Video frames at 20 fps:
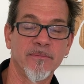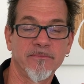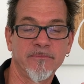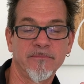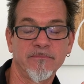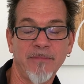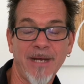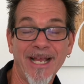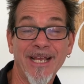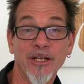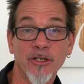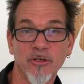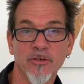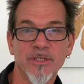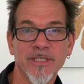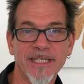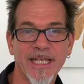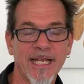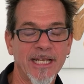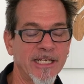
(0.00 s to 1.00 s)
my
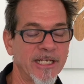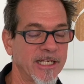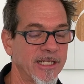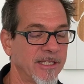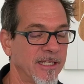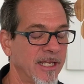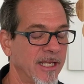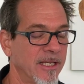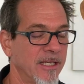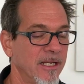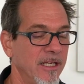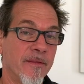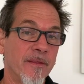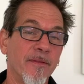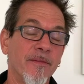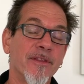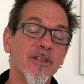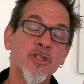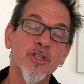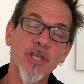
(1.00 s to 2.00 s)
understanding that
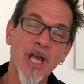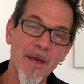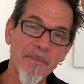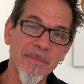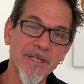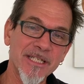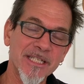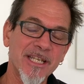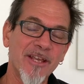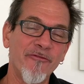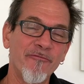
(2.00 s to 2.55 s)
the shamans